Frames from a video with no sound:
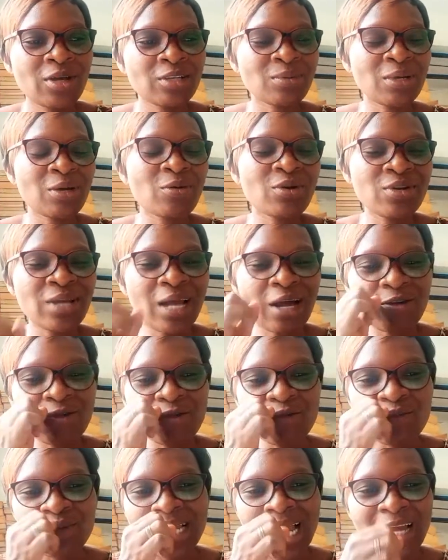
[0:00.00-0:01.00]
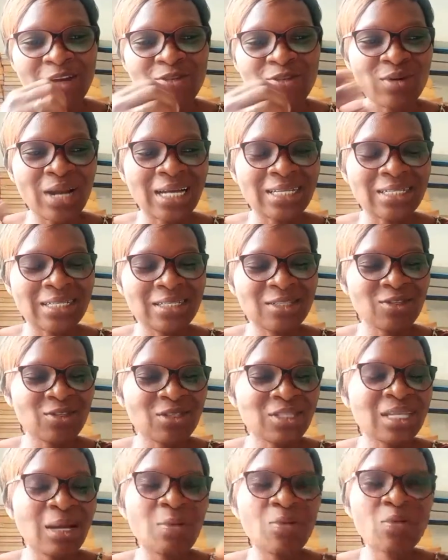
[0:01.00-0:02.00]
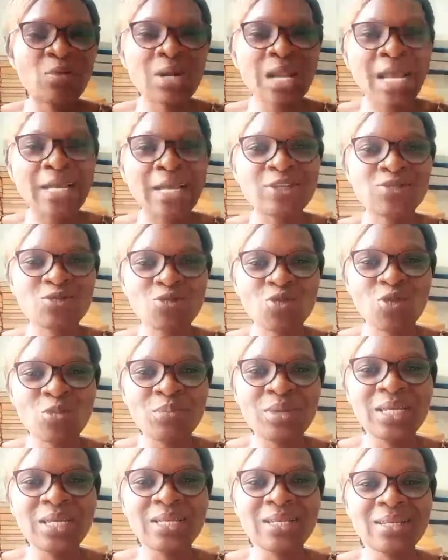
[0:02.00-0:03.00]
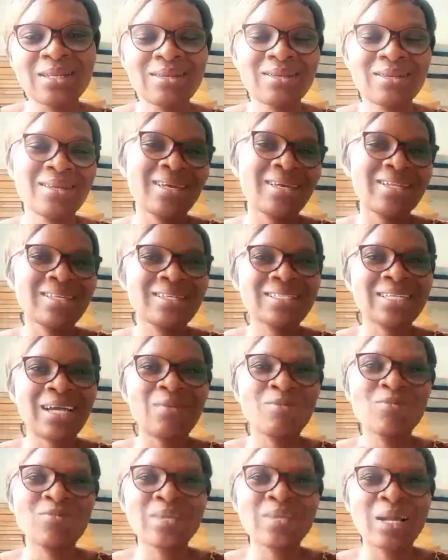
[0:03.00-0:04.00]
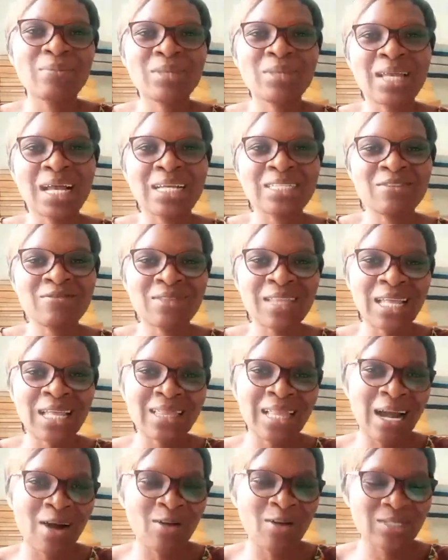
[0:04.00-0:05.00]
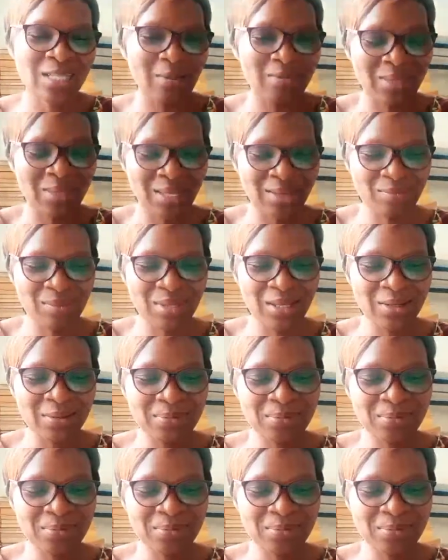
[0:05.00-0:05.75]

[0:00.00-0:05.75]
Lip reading: especially when they are doing their introductions, you see some lines roaming in something as if tender or something.